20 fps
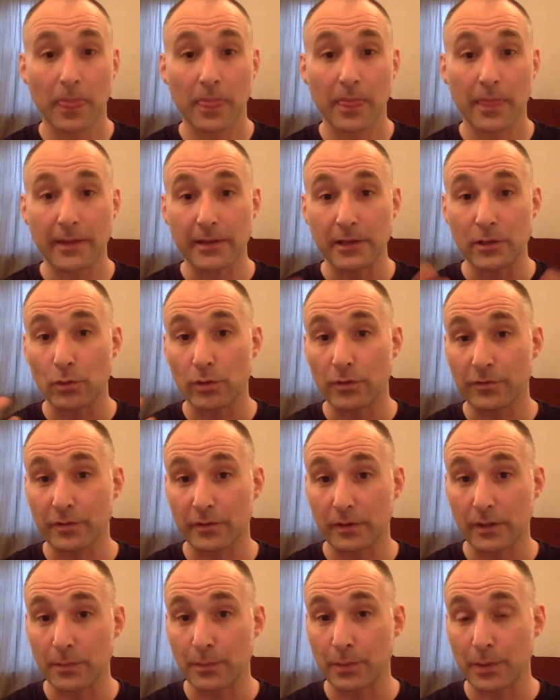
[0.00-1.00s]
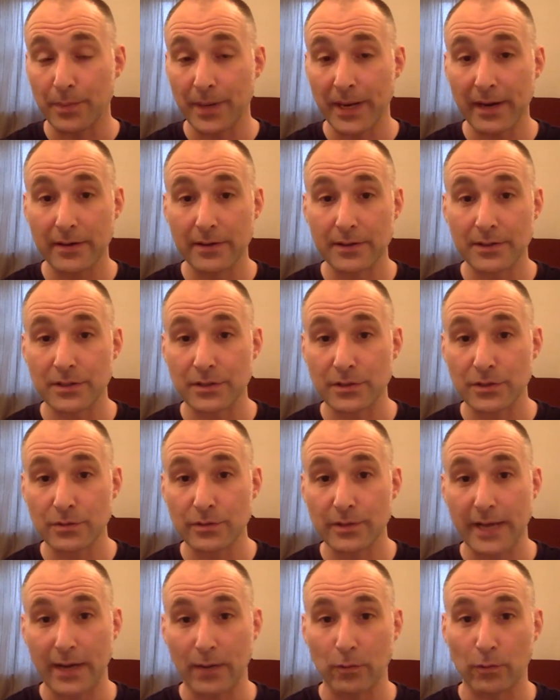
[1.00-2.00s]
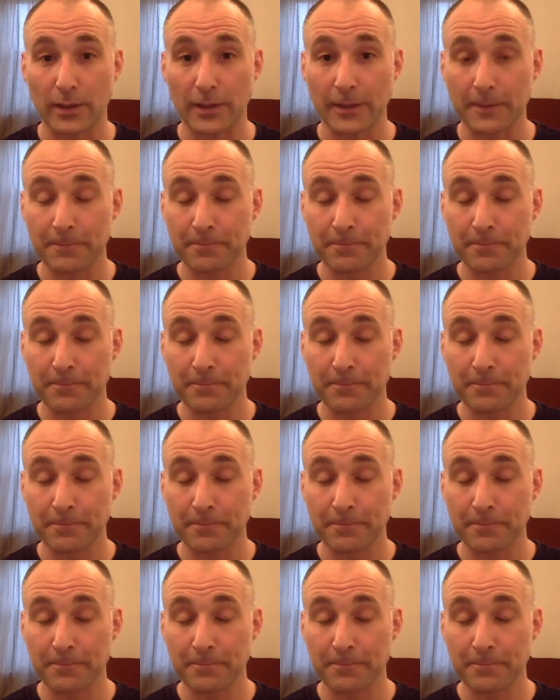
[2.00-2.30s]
that you were fully prepared to do that work?